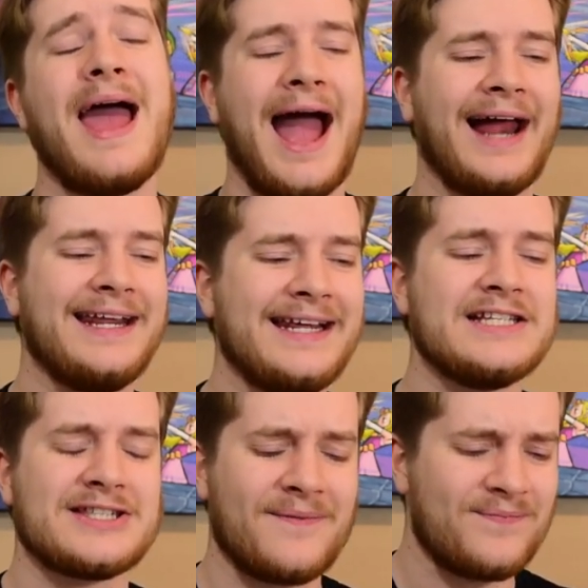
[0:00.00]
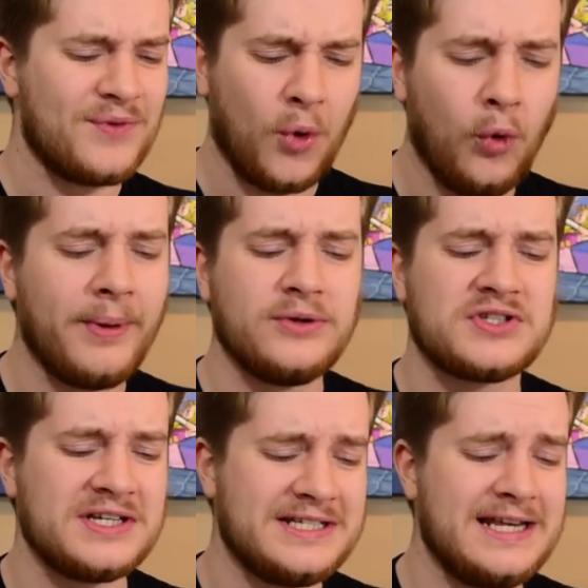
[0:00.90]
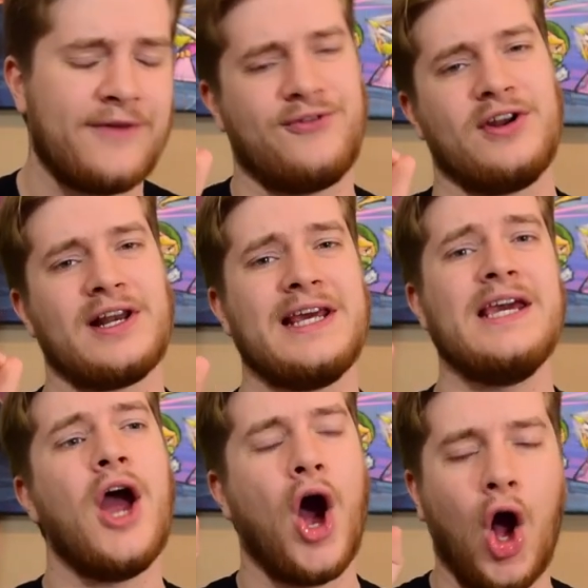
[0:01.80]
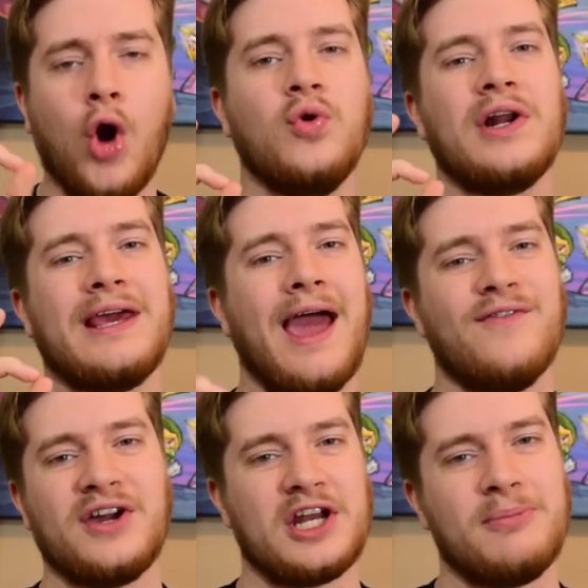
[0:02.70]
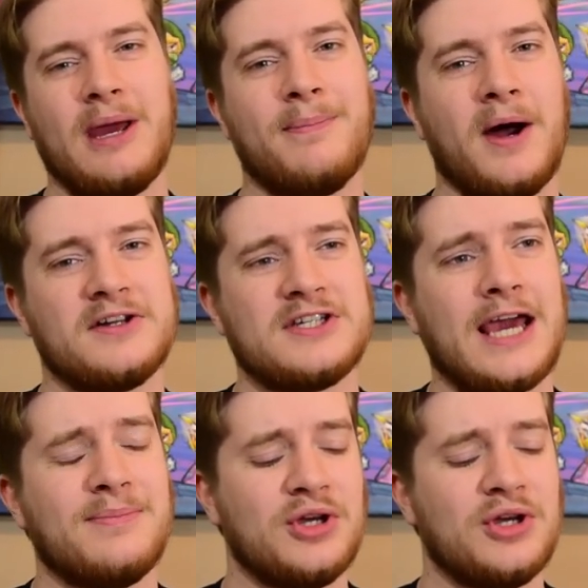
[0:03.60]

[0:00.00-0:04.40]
and it is almost definitely only ever going to be a party game.